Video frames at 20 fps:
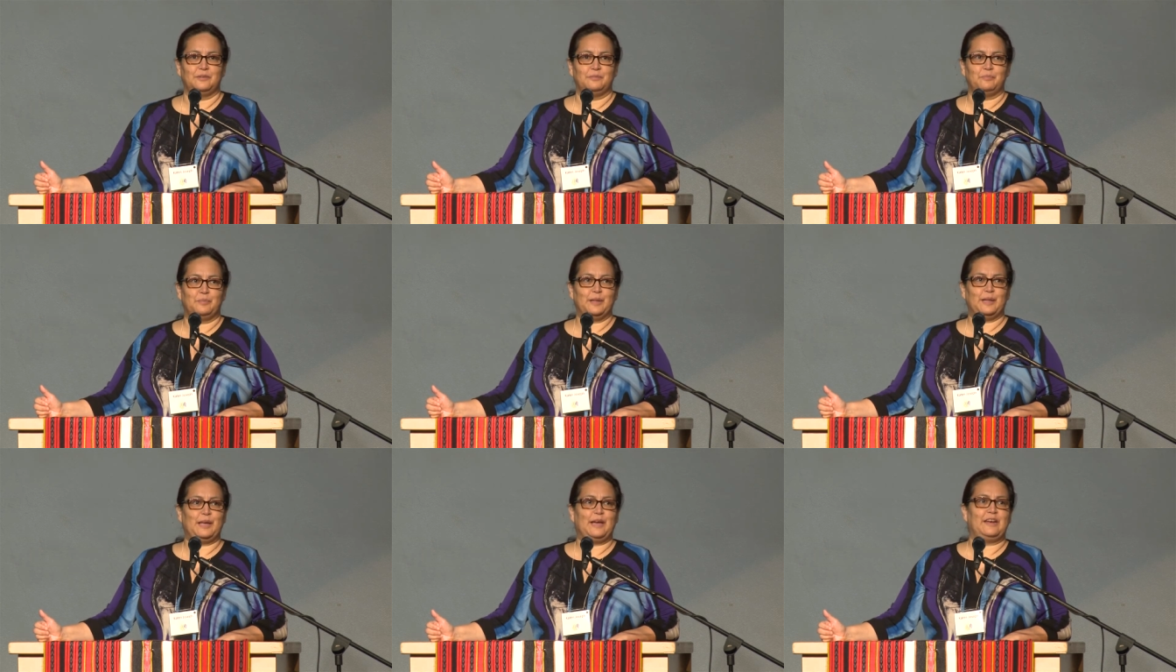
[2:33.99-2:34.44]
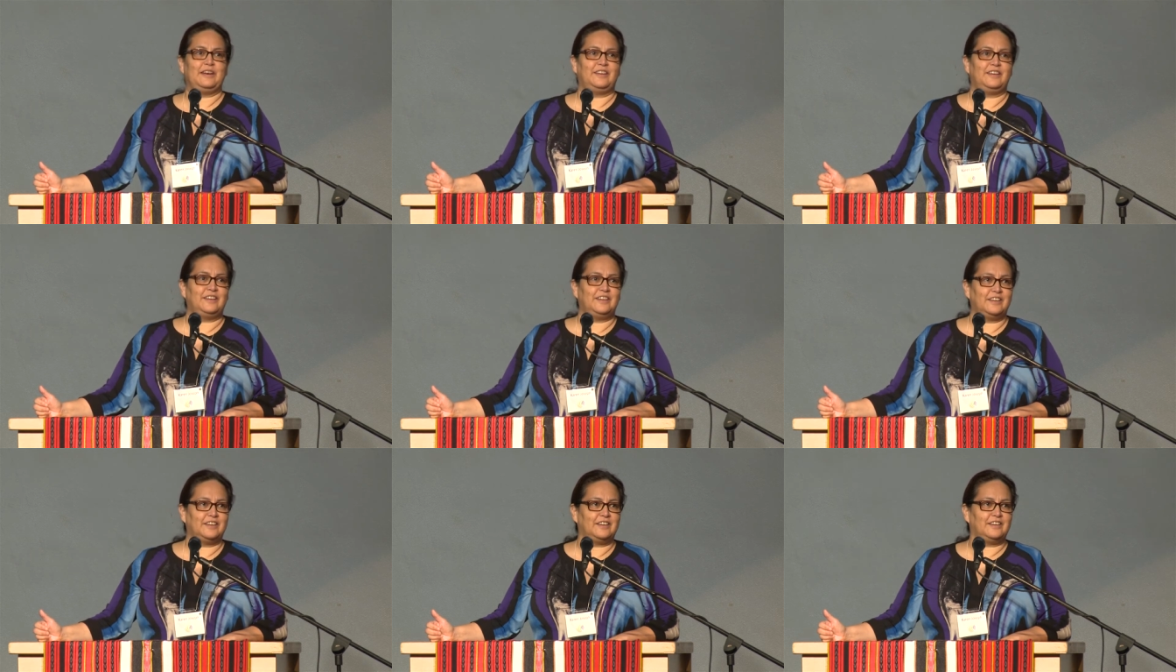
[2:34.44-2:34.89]

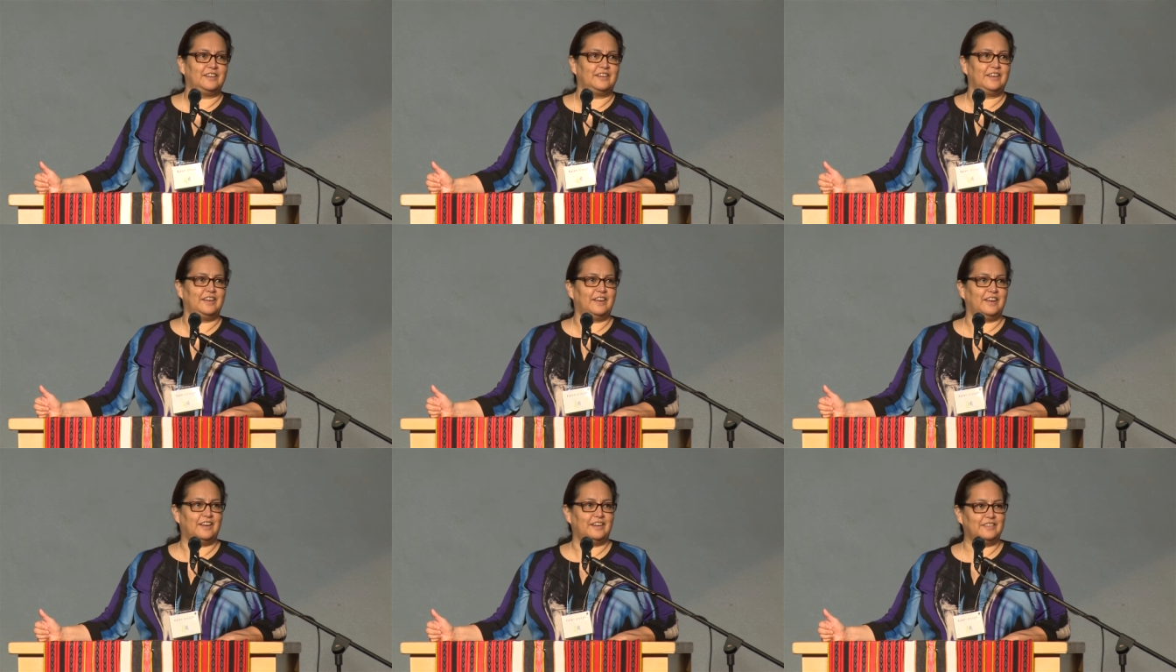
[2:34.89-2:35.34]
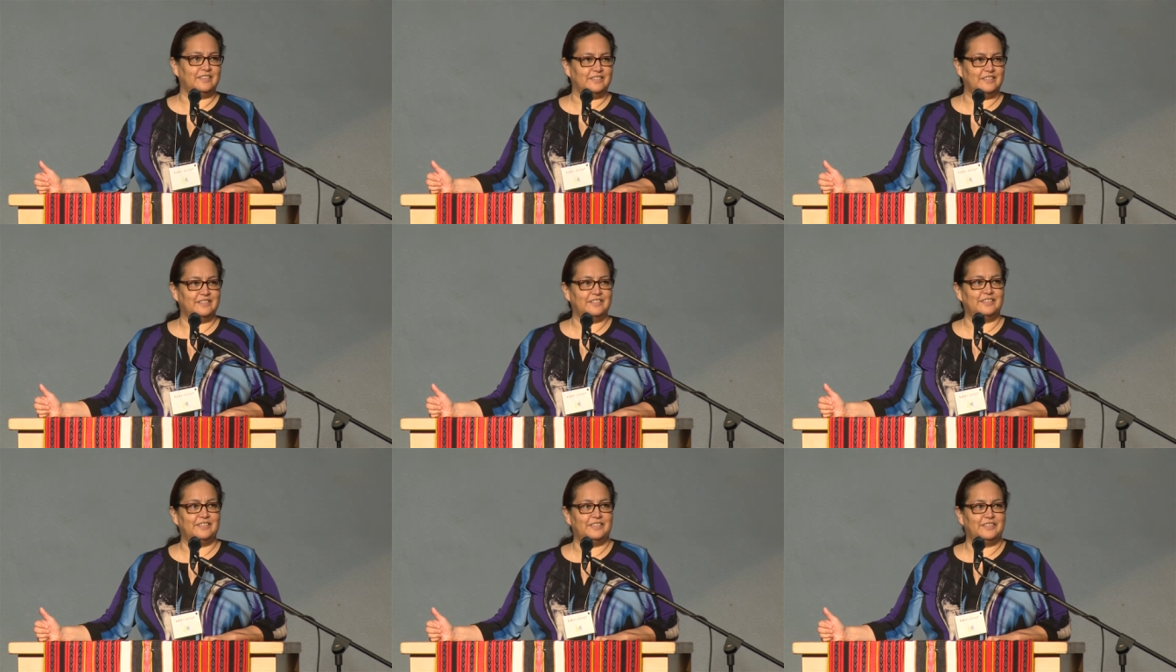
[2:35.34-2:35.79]
planning and, and
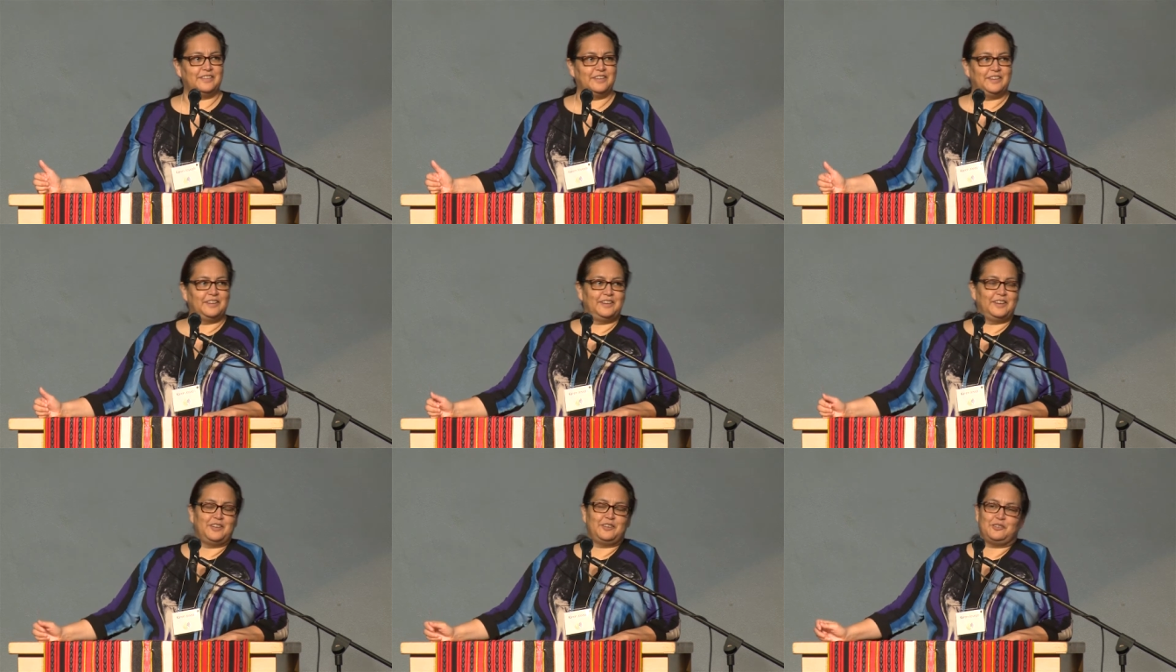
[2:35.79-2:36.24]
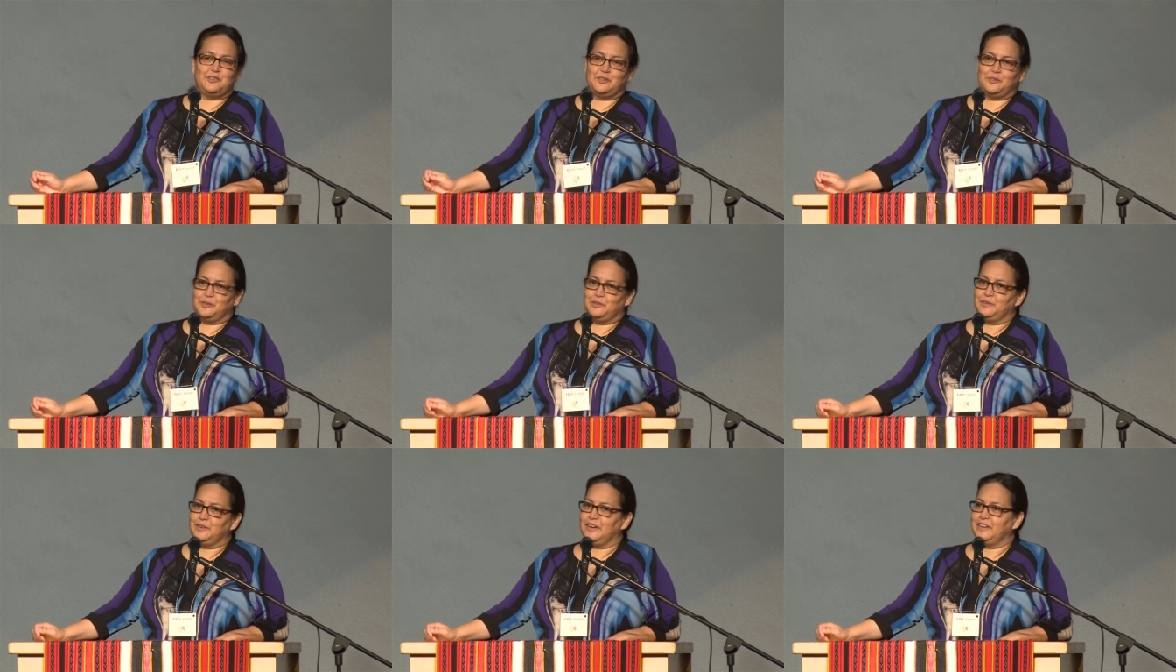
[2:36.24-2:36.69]

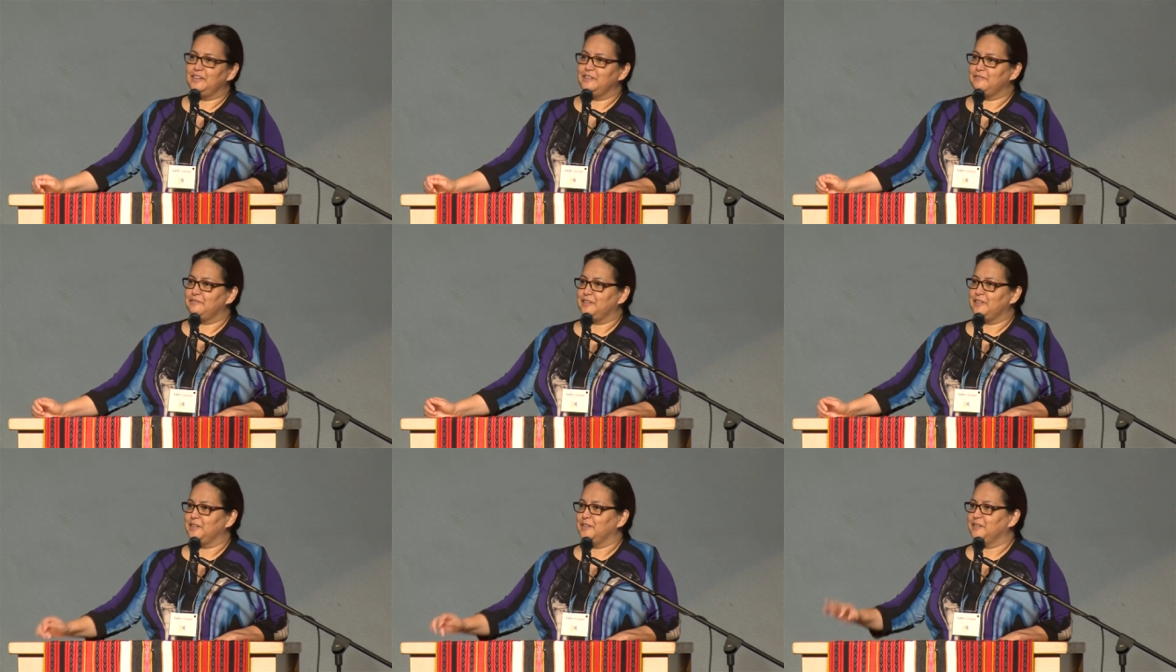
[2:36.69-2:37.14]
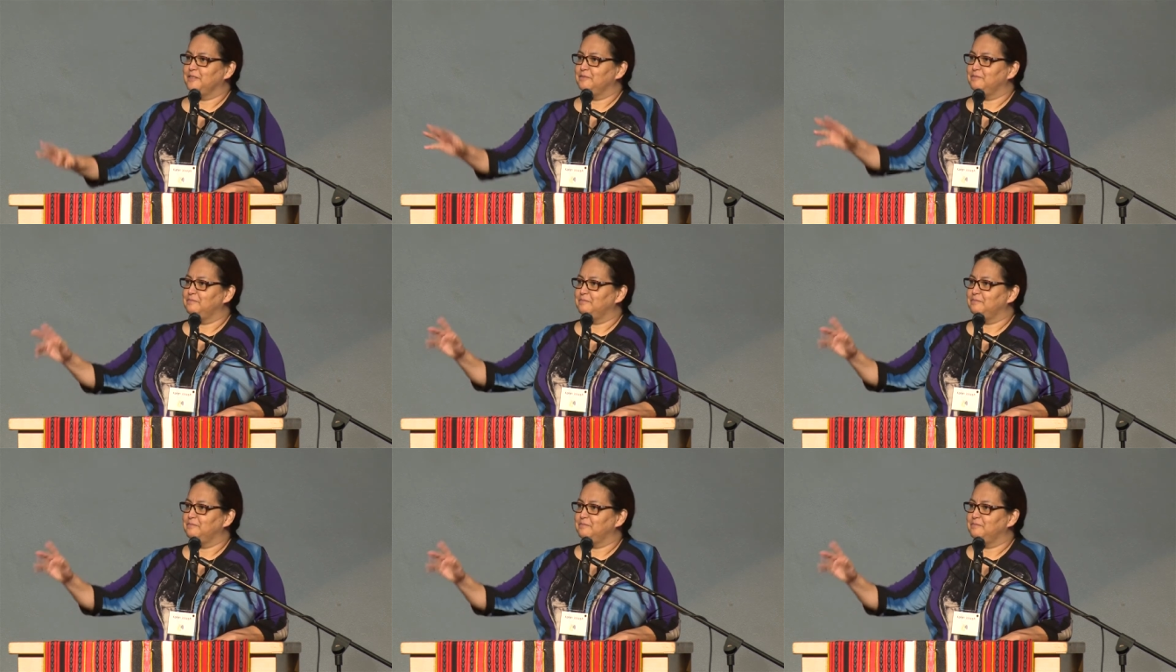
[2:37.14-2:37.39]
into kind of the